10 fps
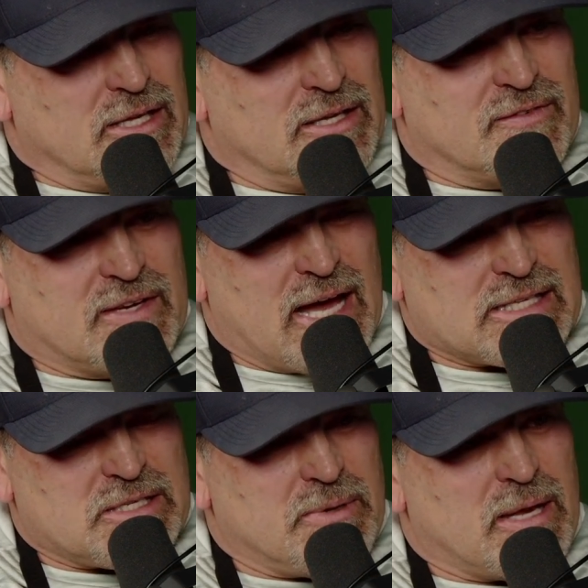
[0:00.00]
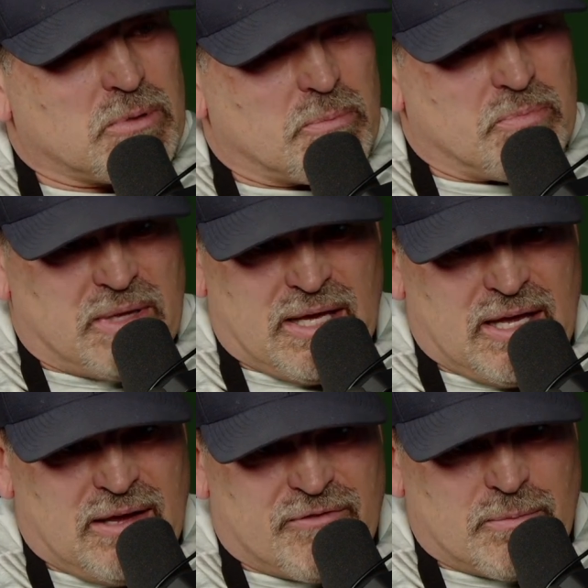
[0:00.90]
You've got to be able to
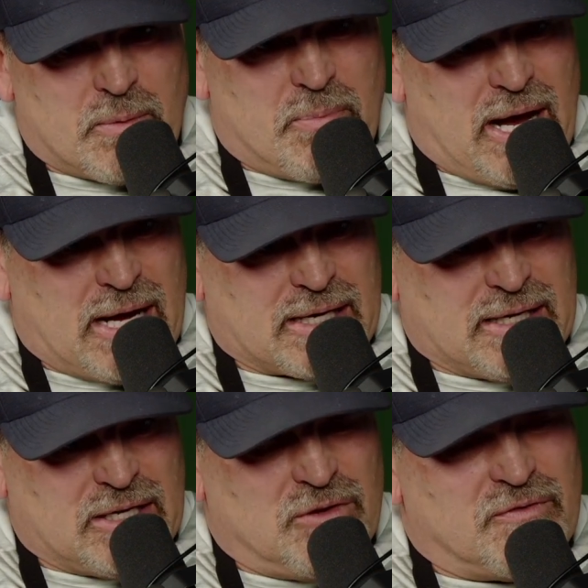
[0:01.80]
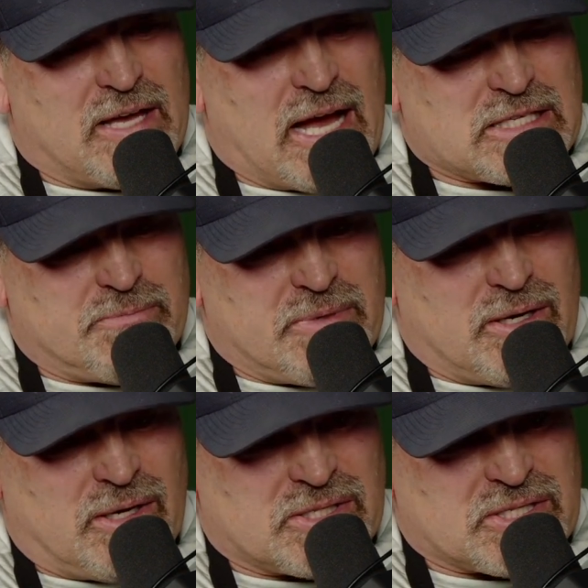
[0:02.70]
play from the pocket. You've got to be
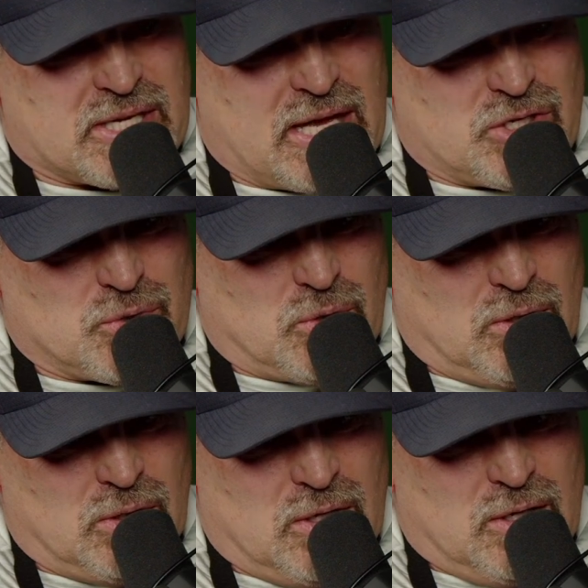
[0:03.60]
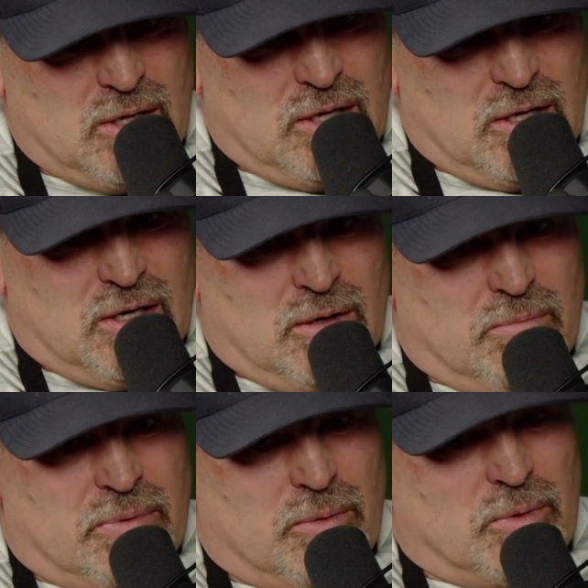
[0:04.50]
on schedule.
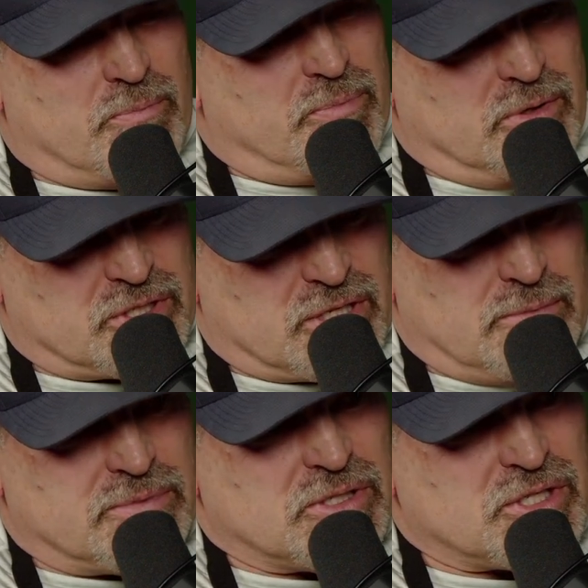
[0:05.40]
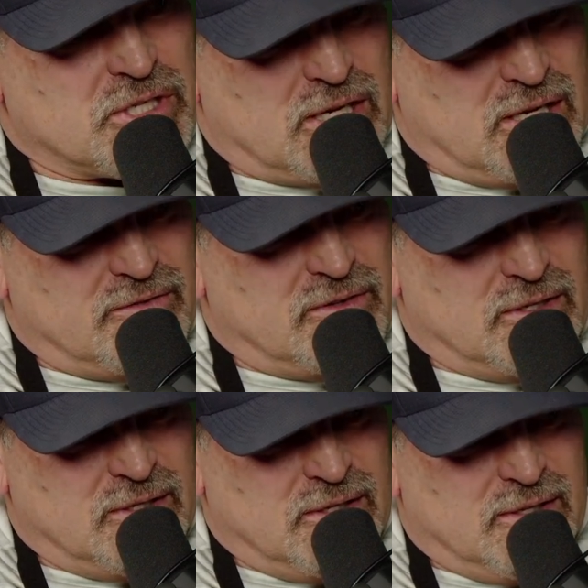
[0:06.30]
But when push comes to shove,
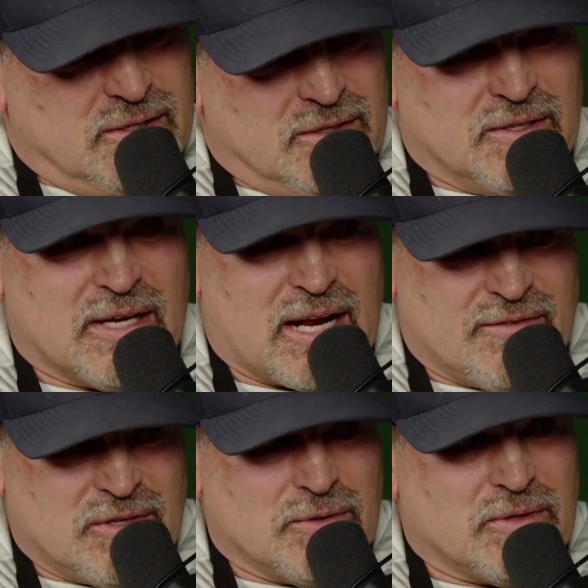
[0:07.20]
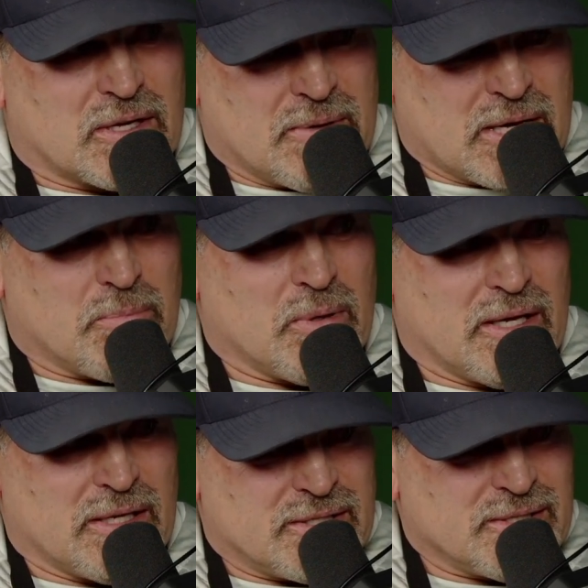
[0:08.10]
you got to have a dude that can make a
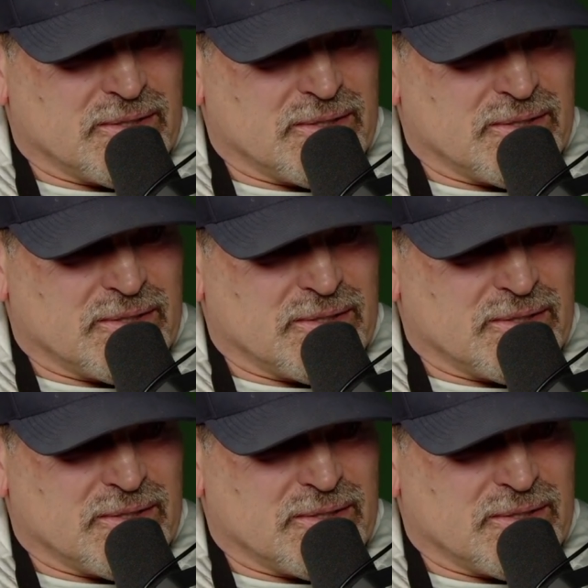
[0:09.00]
play too.